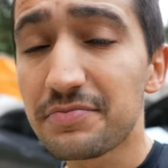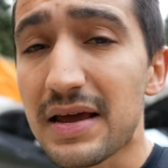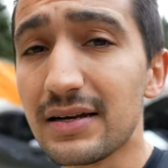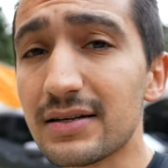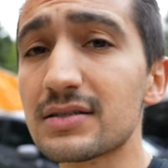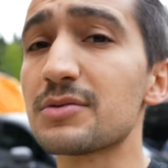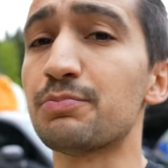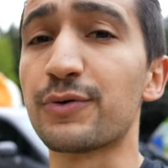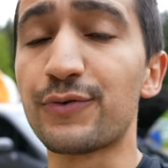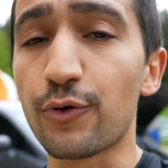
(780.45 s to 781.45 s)
maintenance
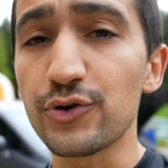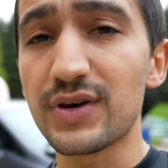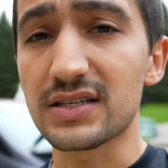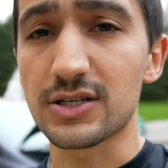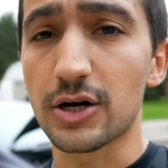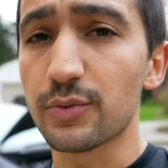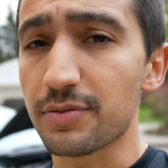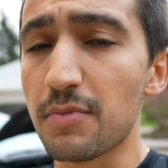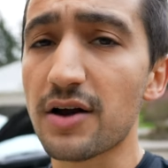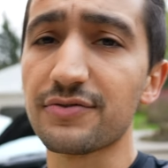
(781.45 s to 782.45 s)
before you get started with
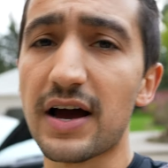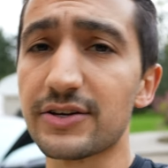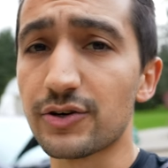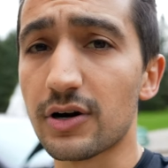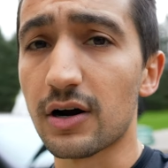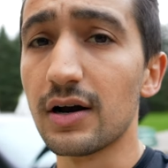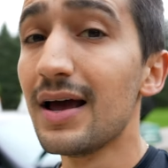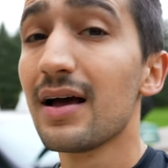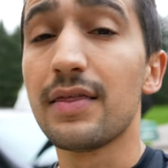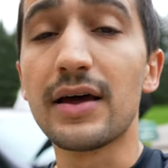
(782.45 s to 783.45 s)
modifying your car.
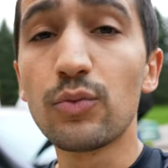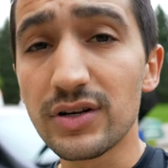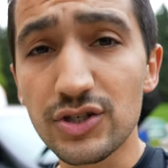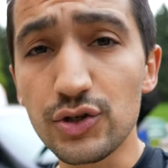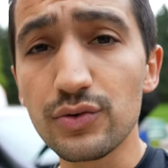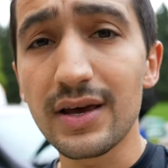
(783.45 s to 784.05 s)
Then once you do